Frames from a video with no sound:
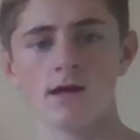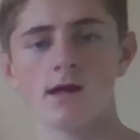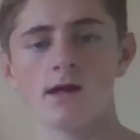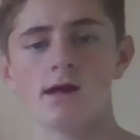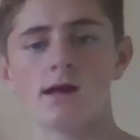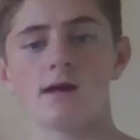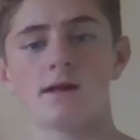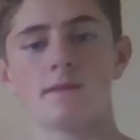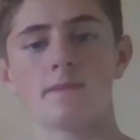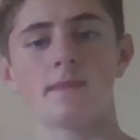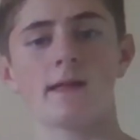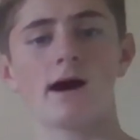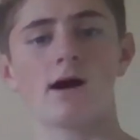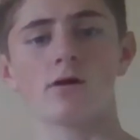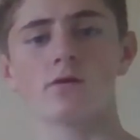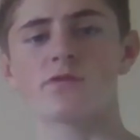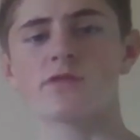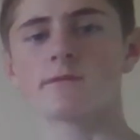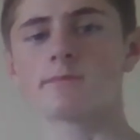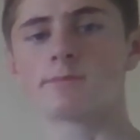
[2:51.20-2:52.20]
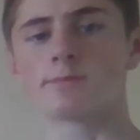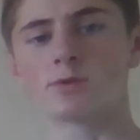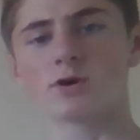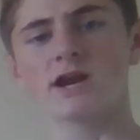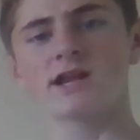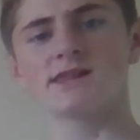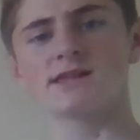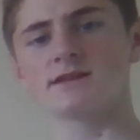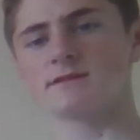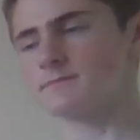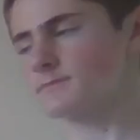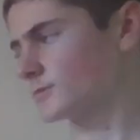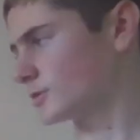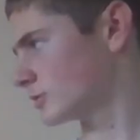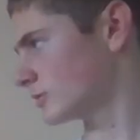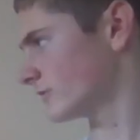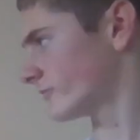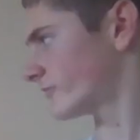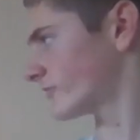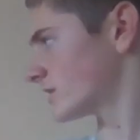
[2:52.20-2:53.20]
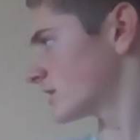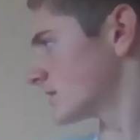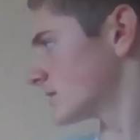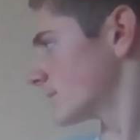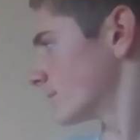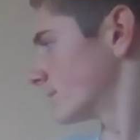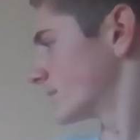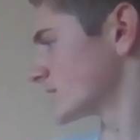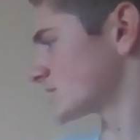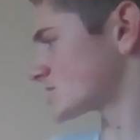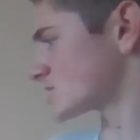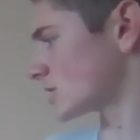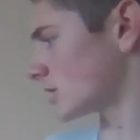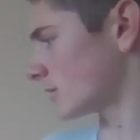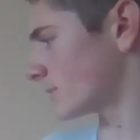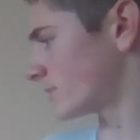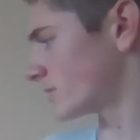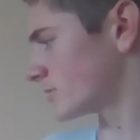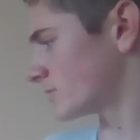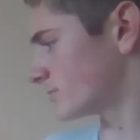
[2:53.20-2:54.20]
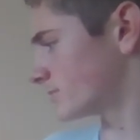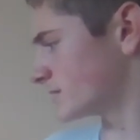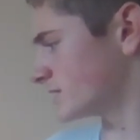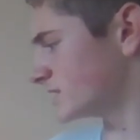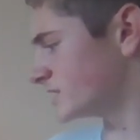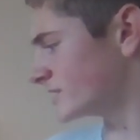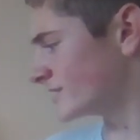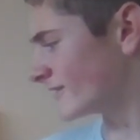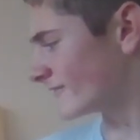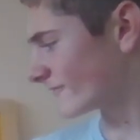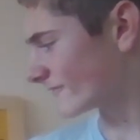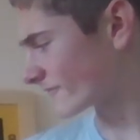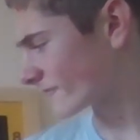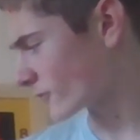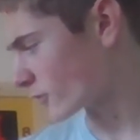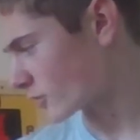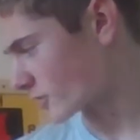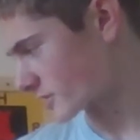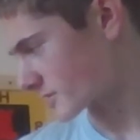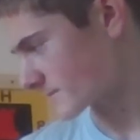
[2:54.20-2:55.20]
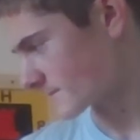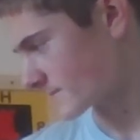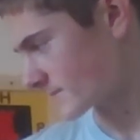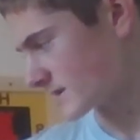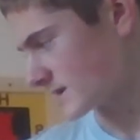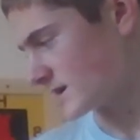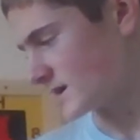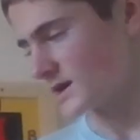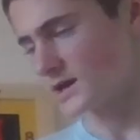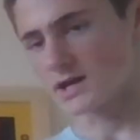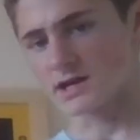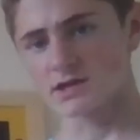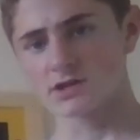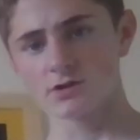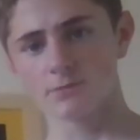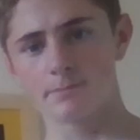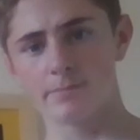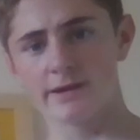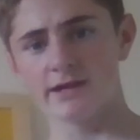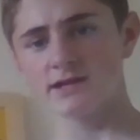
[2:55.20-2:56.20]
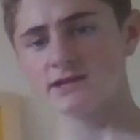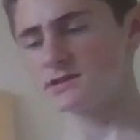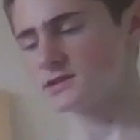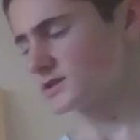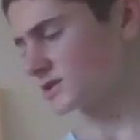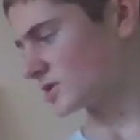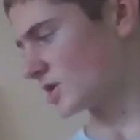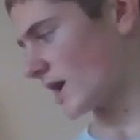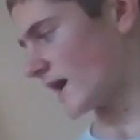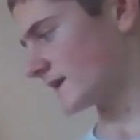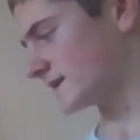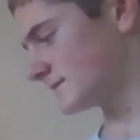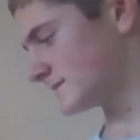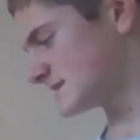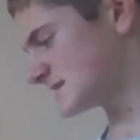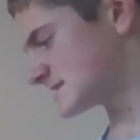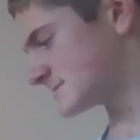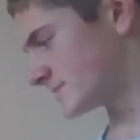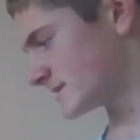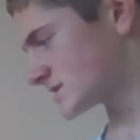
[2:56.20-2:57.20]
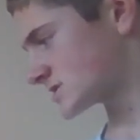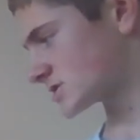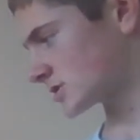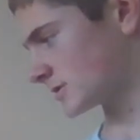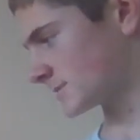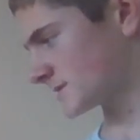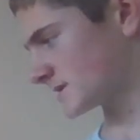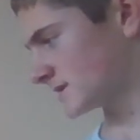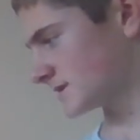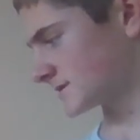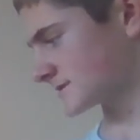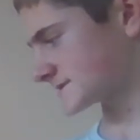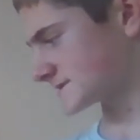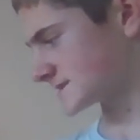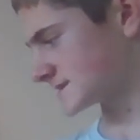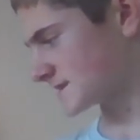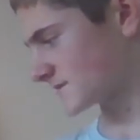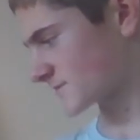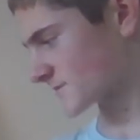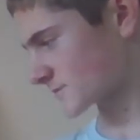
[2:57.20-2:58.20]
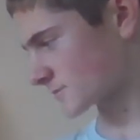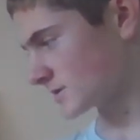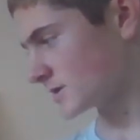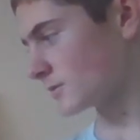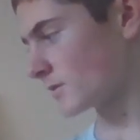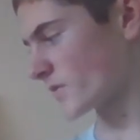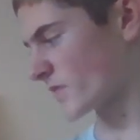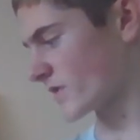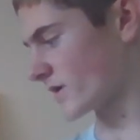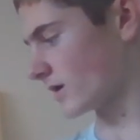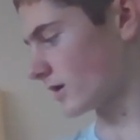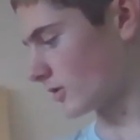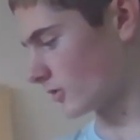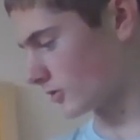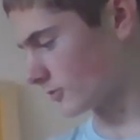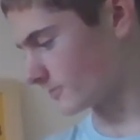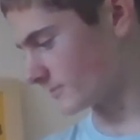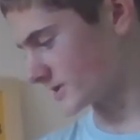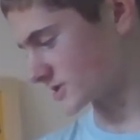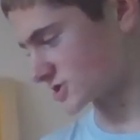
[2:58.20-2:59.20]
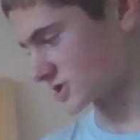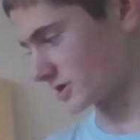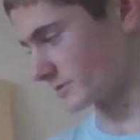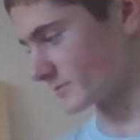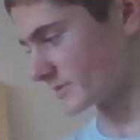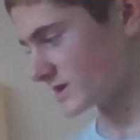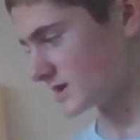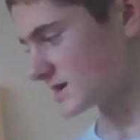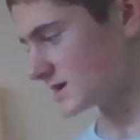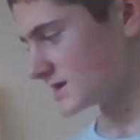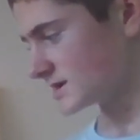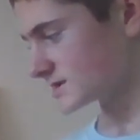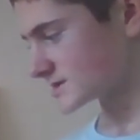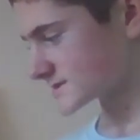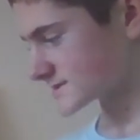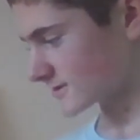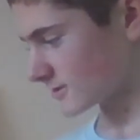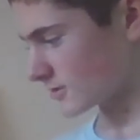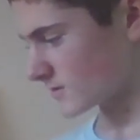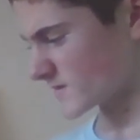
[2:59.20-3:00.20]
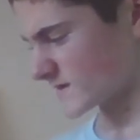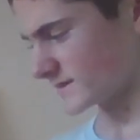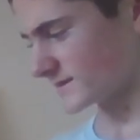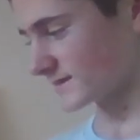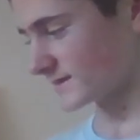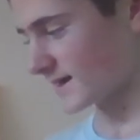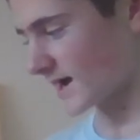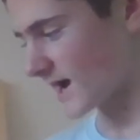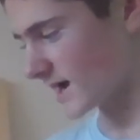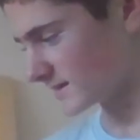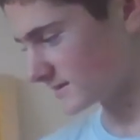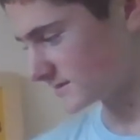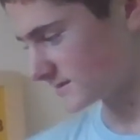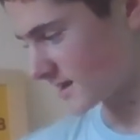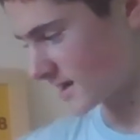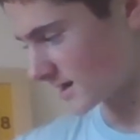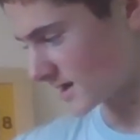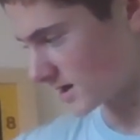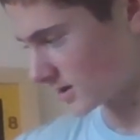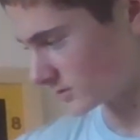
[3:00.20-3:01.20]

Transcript: And now the brilliant move, bishop b4. You pin your enemy's bishop here on c3 with your own bishop, so that he can't take out